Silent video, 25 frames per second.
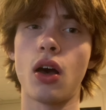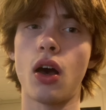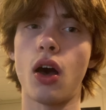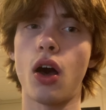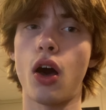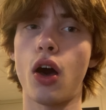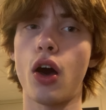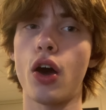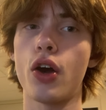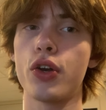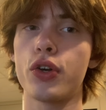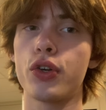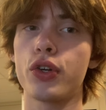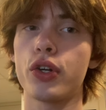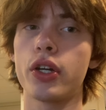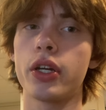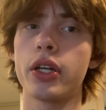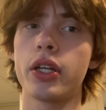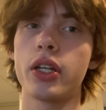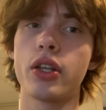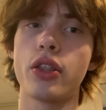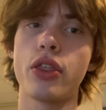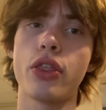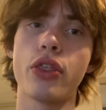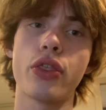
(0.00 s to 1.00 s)

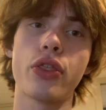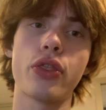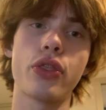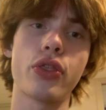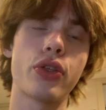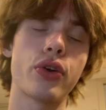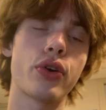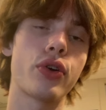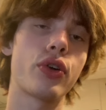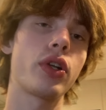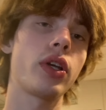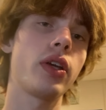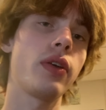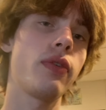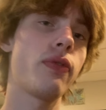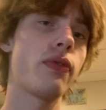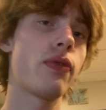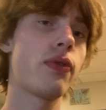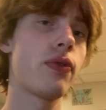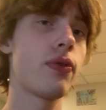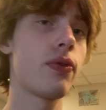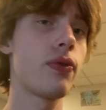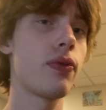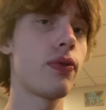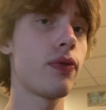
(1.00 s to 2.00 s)
135th
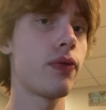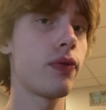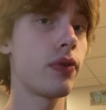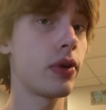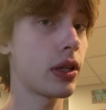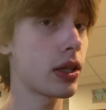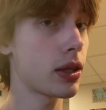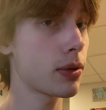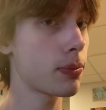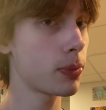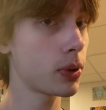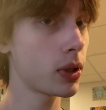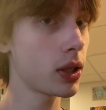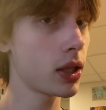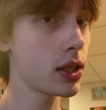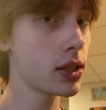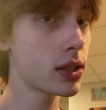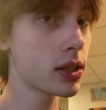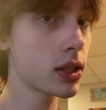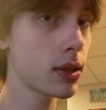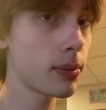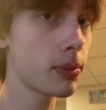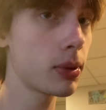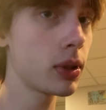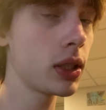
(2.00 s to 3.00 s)

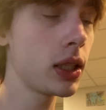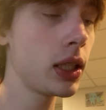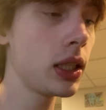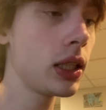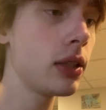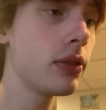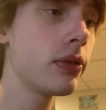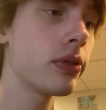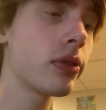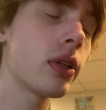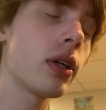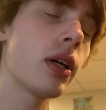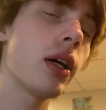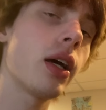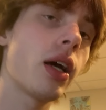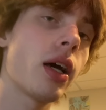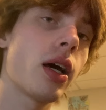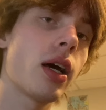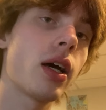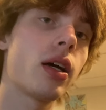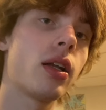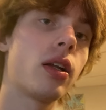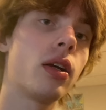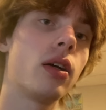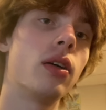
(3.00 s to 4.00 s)
place, I believe,
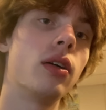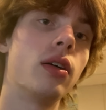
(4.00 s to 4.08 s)
at